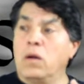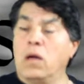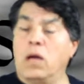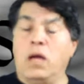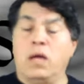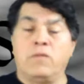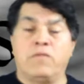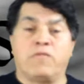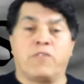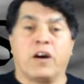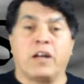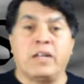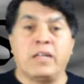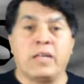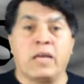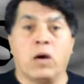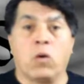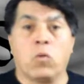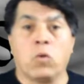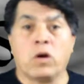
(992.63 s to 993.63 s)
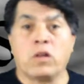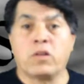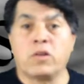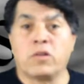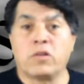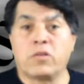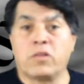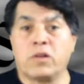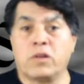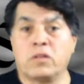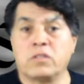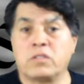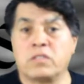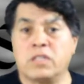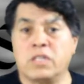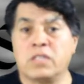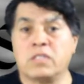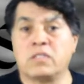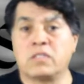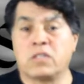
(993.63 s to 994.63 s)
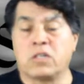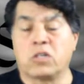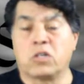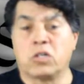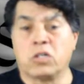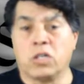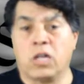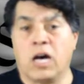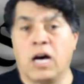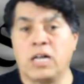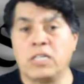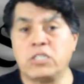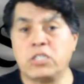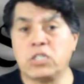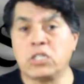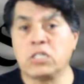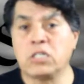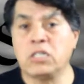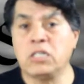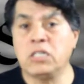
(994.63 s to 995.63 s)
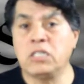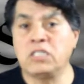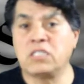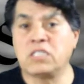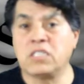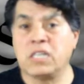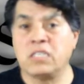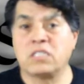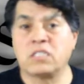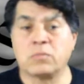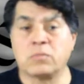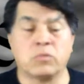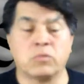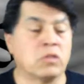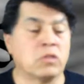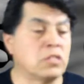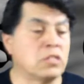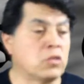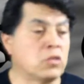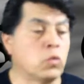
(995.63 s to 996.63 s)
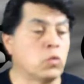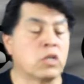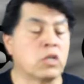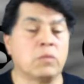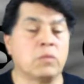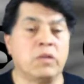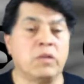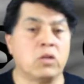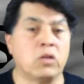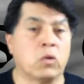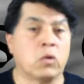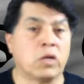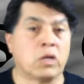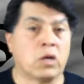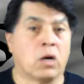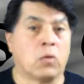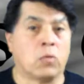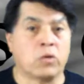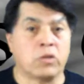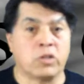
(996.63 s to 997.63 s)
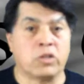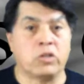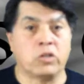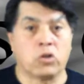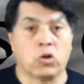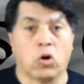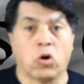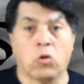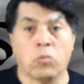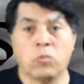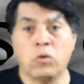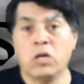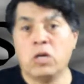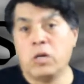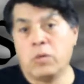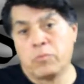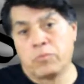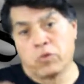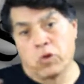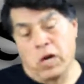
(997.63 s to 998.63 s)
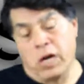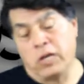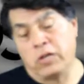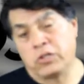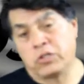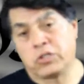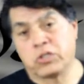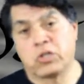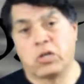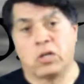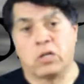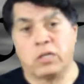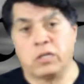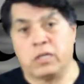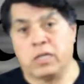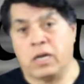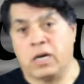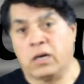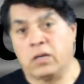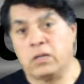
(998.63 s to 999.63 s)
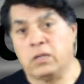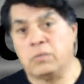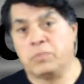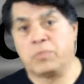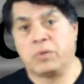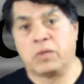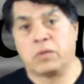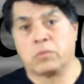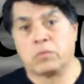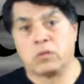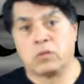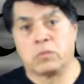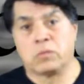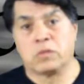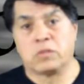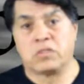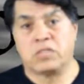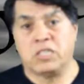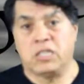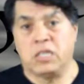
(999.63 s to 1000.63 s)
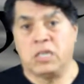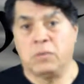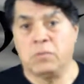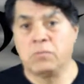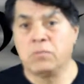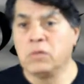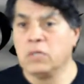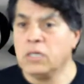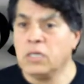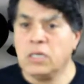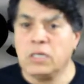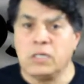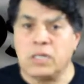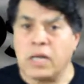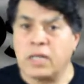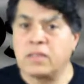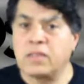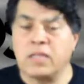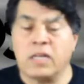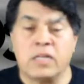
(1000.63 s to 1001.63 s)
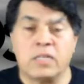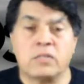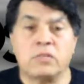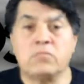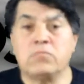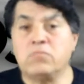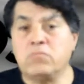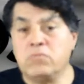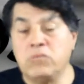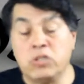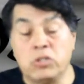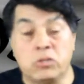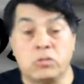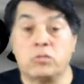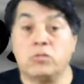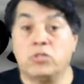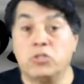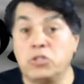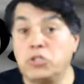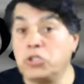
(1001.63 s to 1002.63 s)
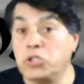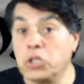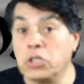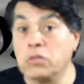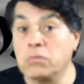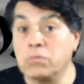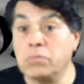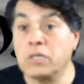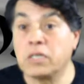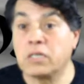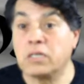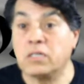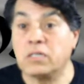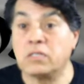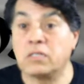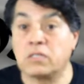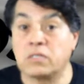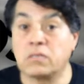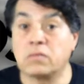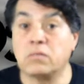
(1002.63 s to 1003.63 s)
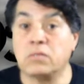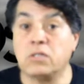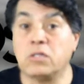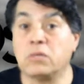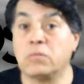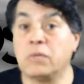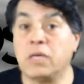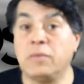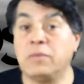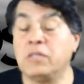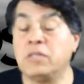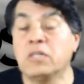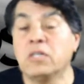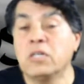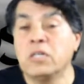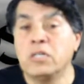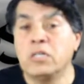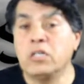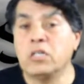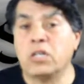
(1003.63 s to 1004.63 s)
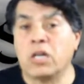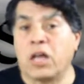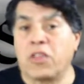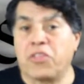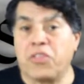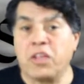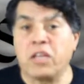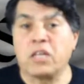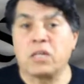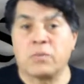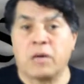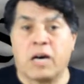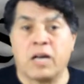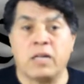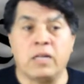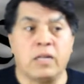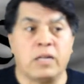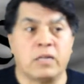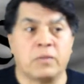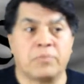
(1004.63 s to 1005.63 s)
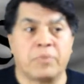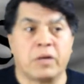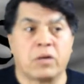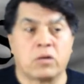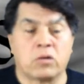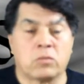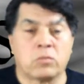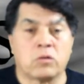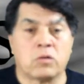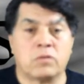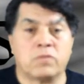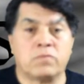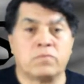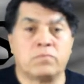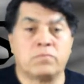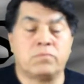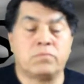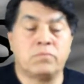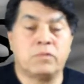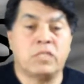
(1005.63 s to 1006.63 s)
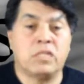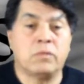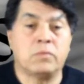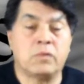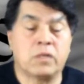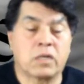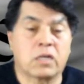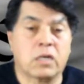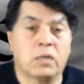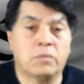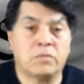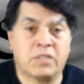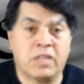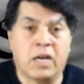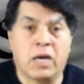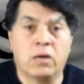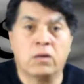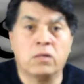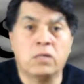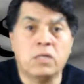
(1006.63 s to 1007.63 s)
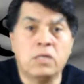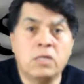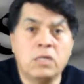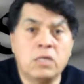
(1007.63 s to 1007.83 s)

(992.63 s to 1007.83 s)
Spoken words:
and finding out whether there's things that are logically sensible as to what could be going on within your home prior to calling out a paranormal team. Not that you shouldn't, because maybe you're not thinking about it, and a paranormal team that comes out,